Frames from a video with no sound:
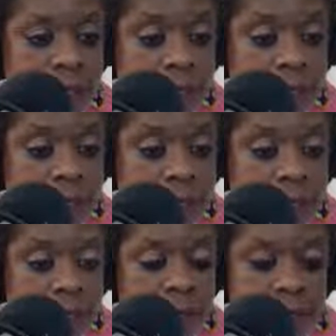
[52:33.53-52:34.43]
Yes.
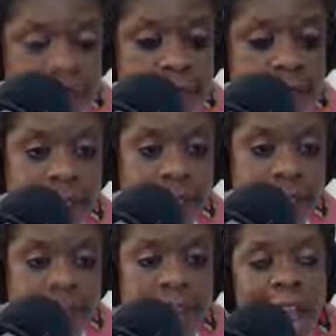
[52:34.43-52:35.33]
Right.
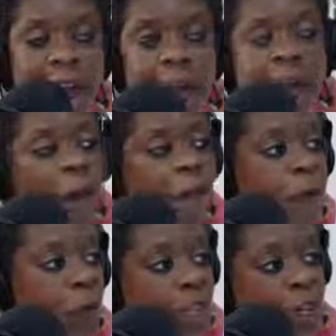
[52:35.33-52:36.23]
So now we've got
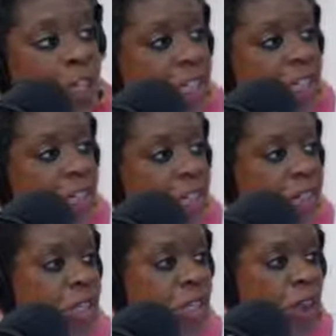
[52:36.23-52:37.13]
40 odd
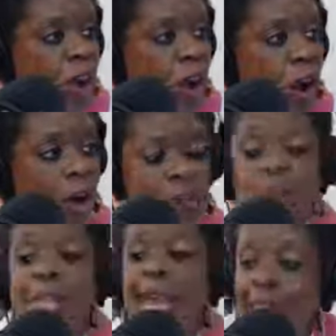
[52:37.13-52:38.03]
years uh, to,
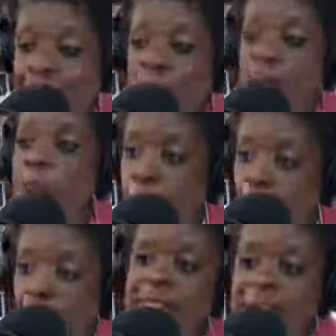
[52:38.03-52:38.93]
that it's to the
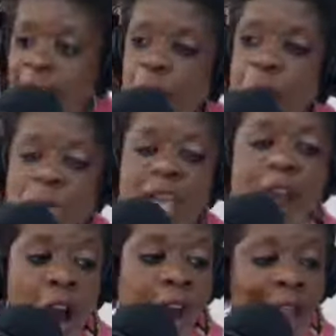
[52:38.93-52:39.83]
point now where we
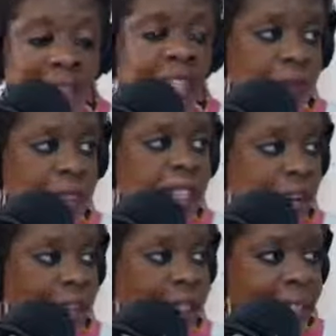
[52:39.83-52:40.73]
are actually
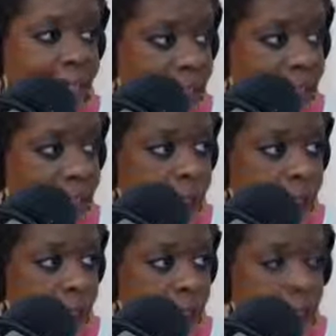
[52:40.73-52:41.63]
recycling.
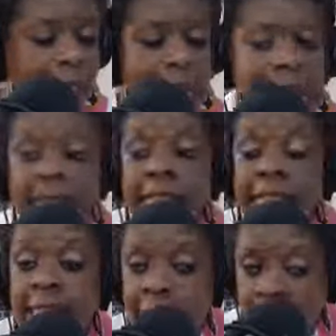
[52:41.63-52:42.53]
And it is
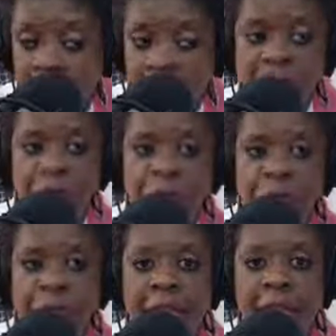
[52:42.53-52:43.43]
the young
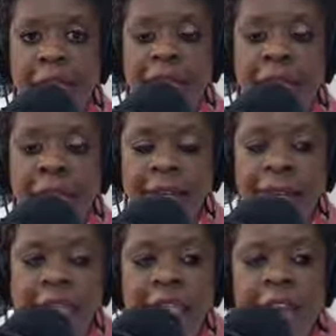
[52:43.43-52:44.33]
children that,
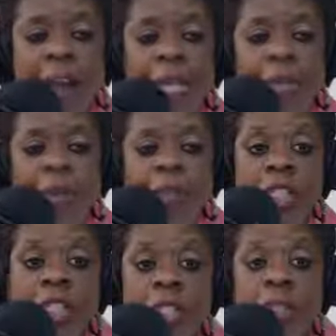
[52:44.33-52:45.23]
young people, not
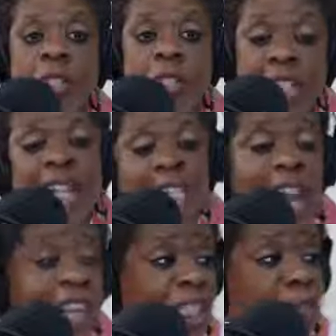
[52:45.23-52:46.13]
children, yes,
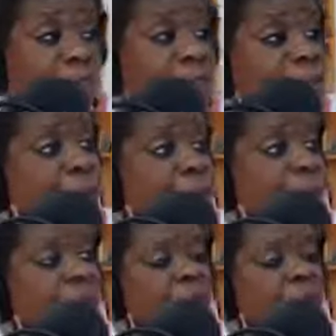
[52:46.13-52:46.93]
young children too,